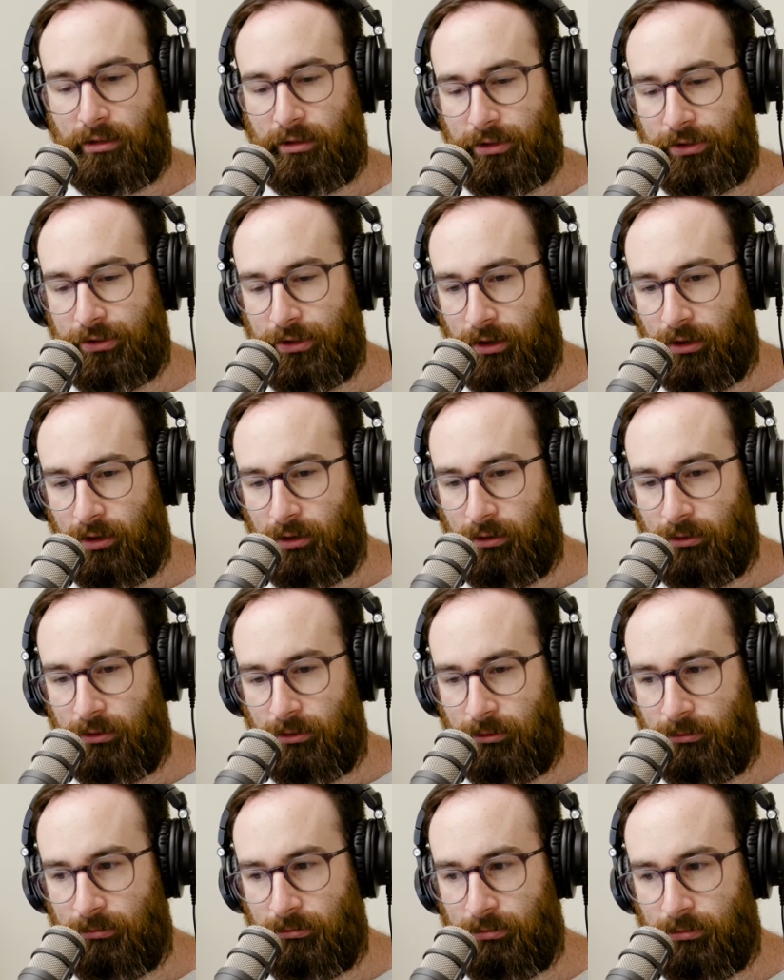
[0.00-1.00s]

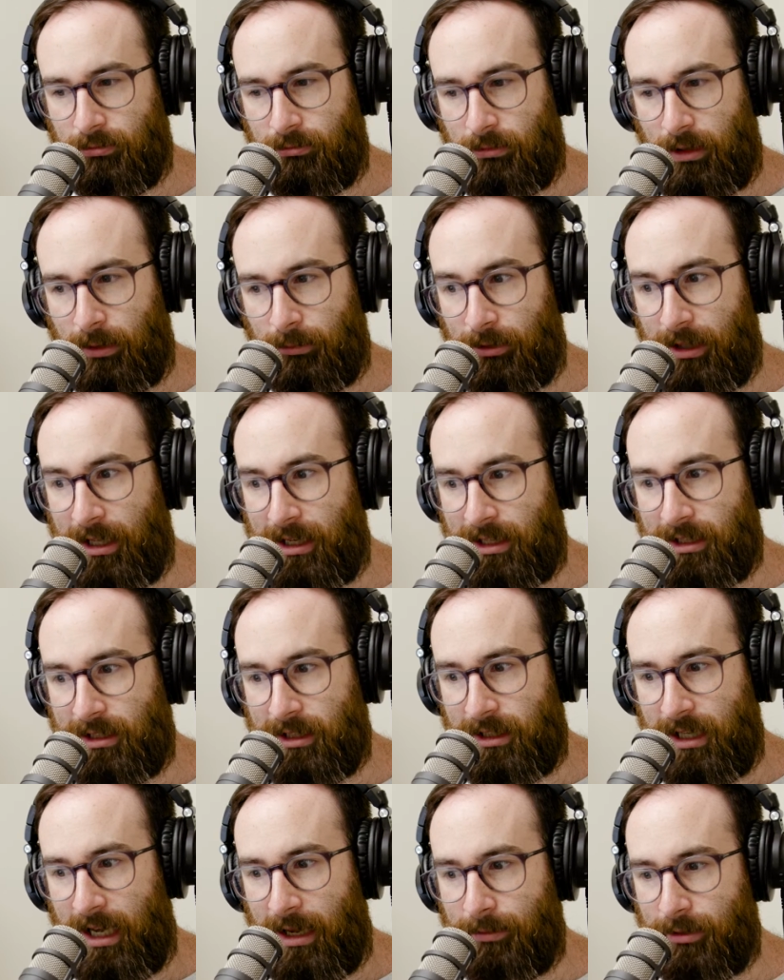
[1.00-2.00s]
so I'm glad I
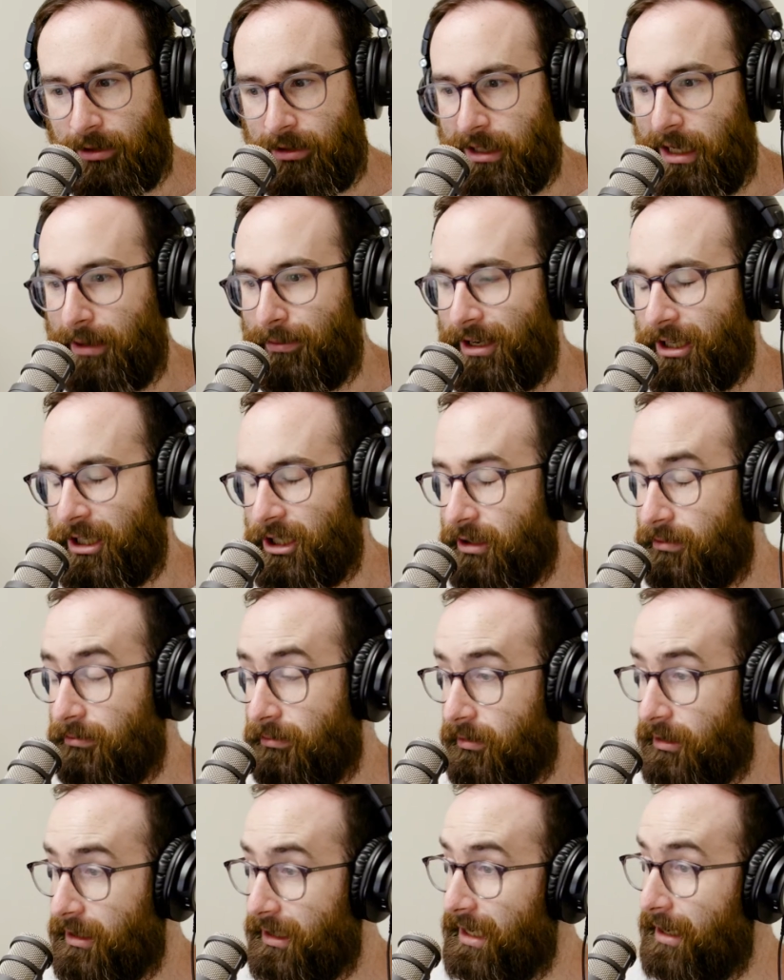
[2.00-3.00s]
did that, because that managed
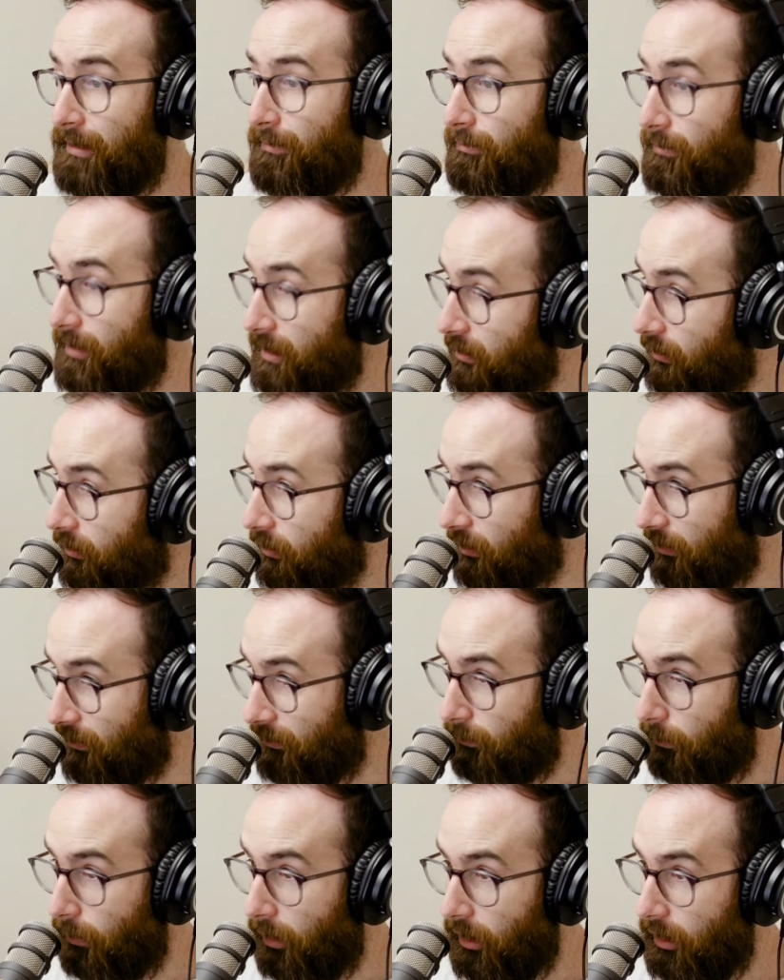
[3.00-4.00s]
to get me a lot
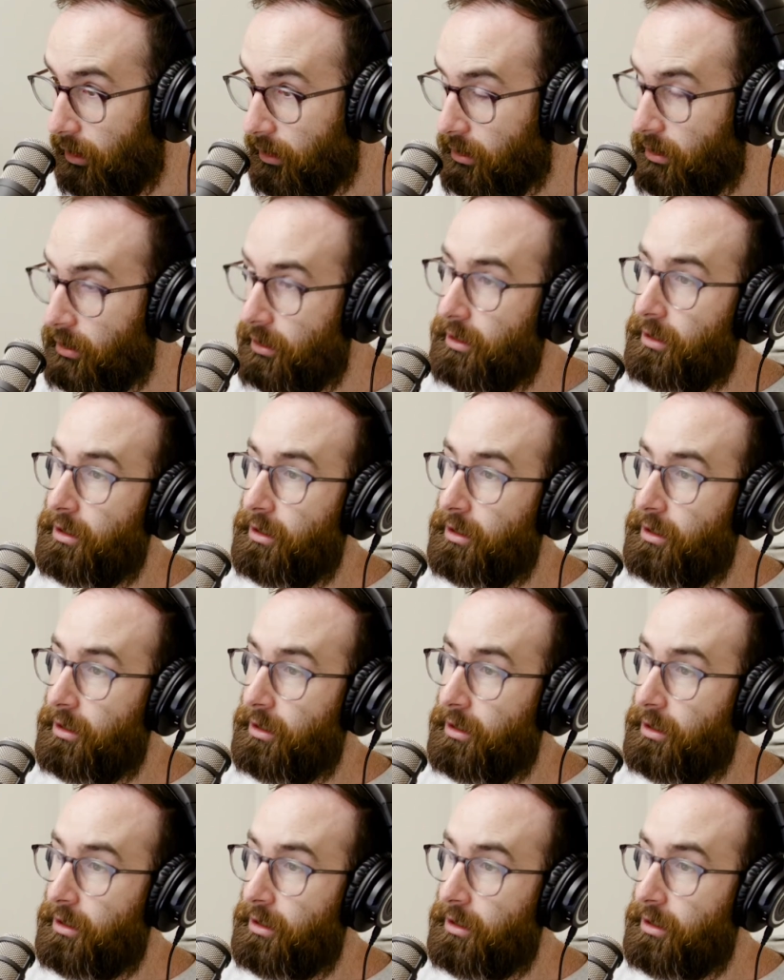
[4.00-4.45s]
of work.